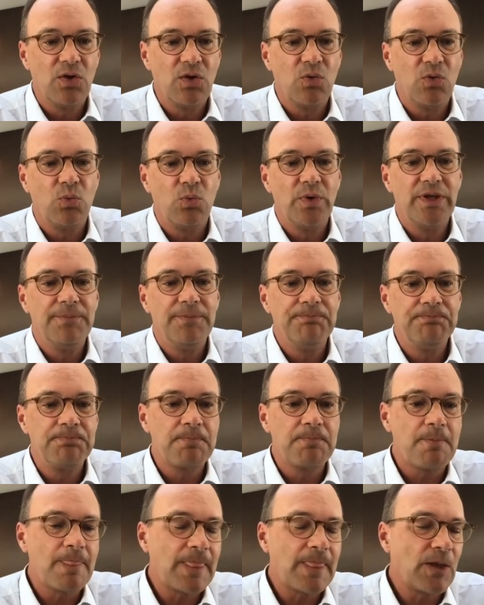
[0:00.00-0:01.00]

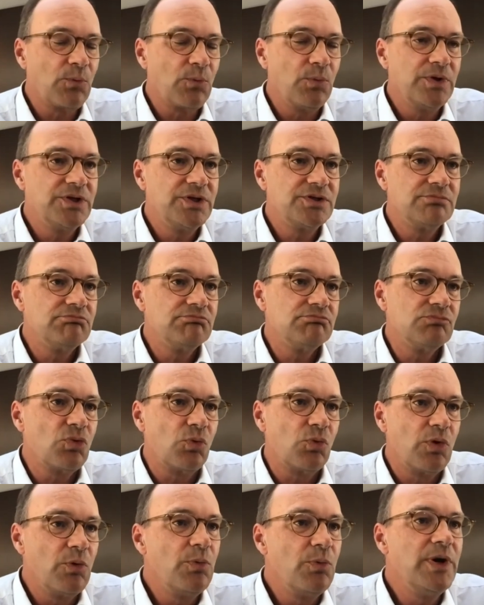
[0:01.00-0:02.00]

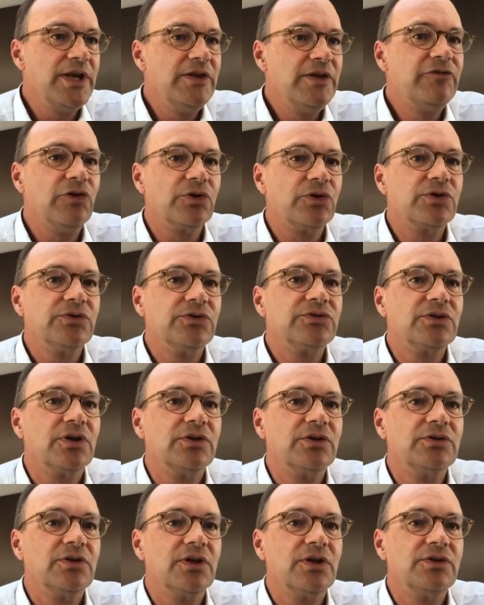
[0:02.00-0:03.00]
really focused
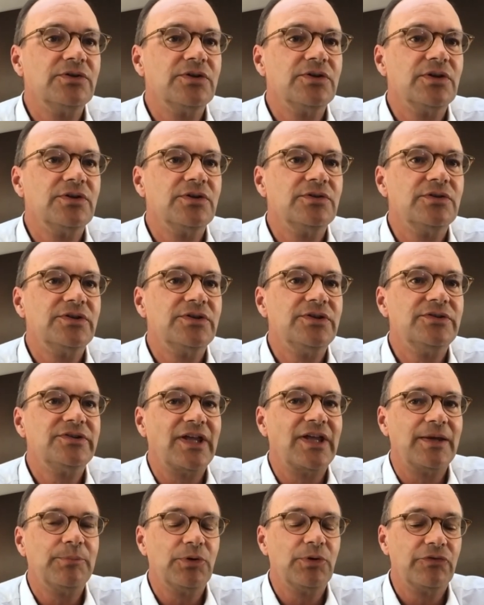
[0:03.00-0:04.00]
on this
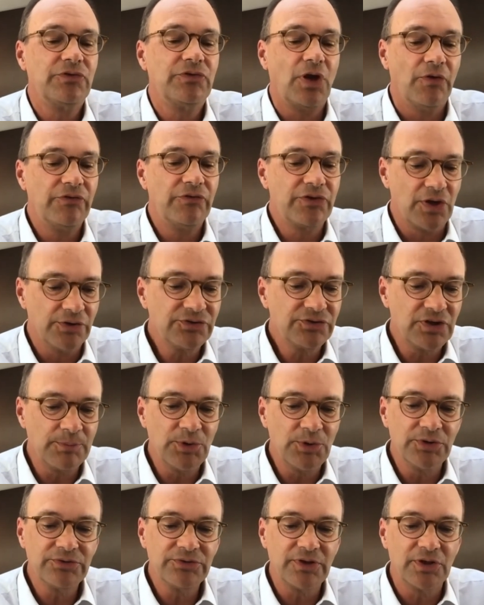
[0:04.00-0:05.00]
type of
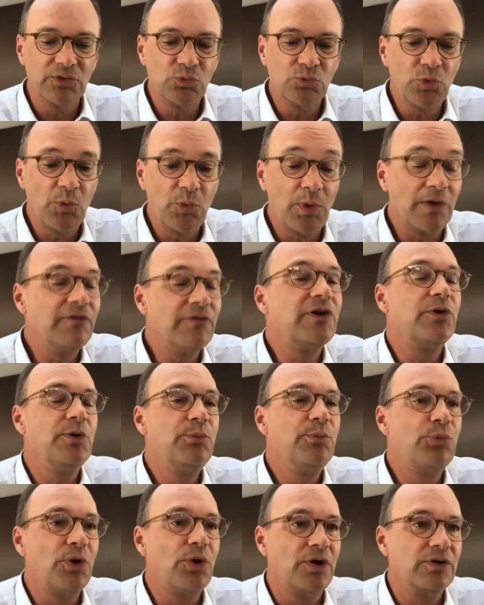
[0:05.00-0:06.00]
customers, and we were very
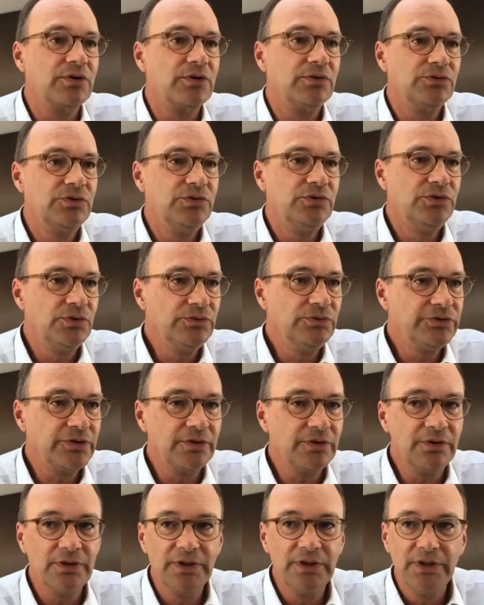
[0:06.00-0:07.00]
proud to do
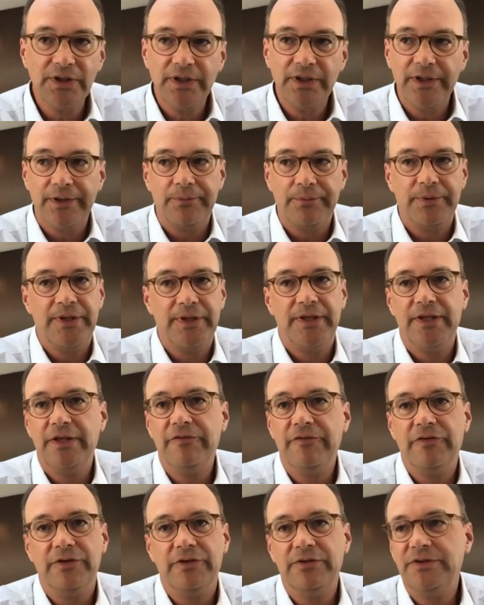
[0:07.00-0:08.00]
so. We
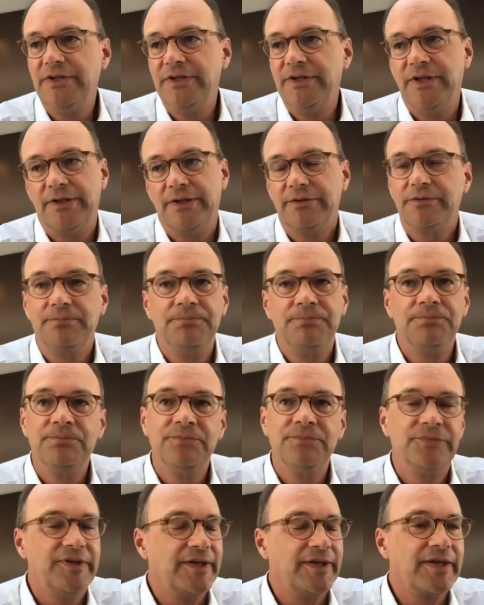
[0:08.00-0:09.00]
even did not
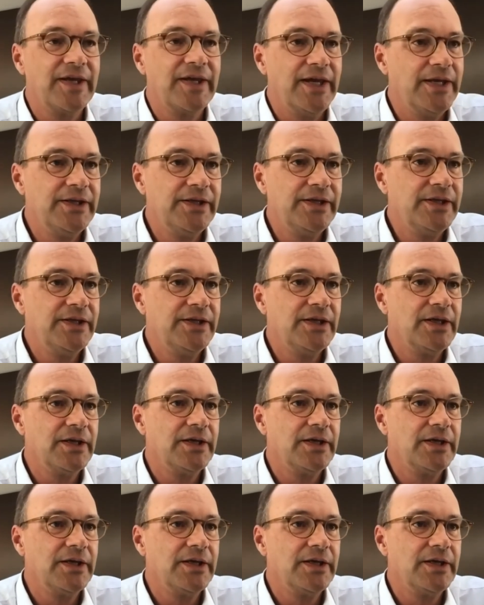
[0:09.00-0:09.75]
take any